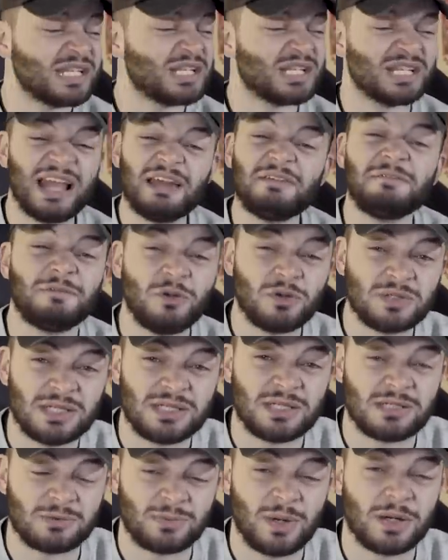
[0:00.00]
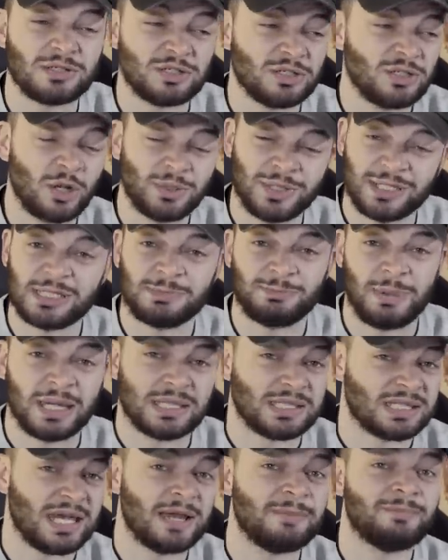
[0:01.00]
it's left-footed as well, so no one
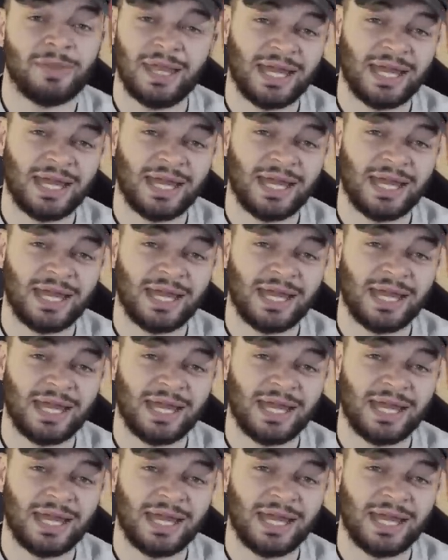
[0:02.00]
expects it,